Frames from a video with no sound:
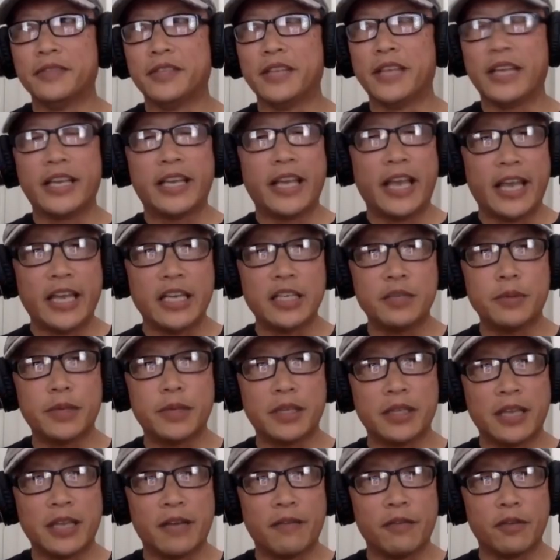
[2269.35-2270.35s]
the
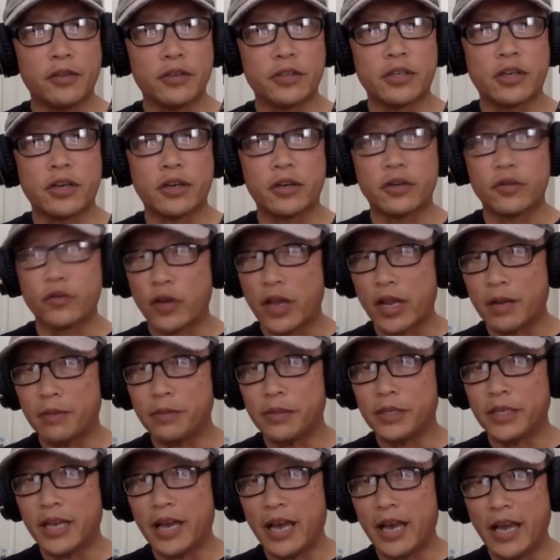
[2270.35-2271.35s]
engagement levels are
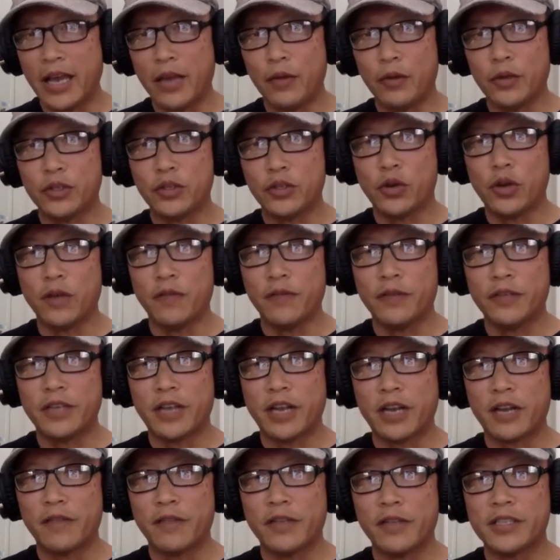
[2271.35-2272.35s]
incredibly high with toy
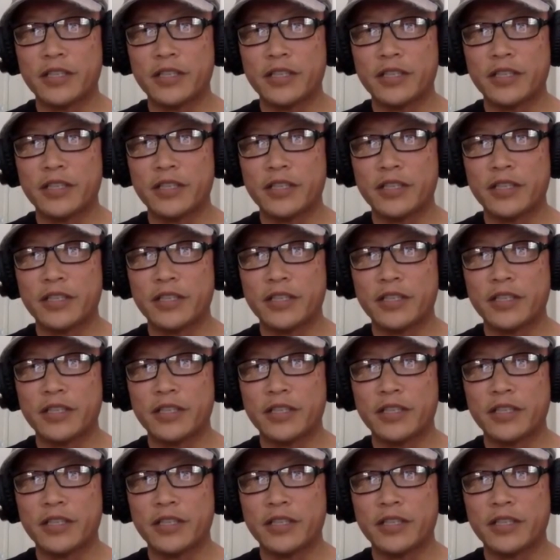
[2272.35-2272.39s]
photography.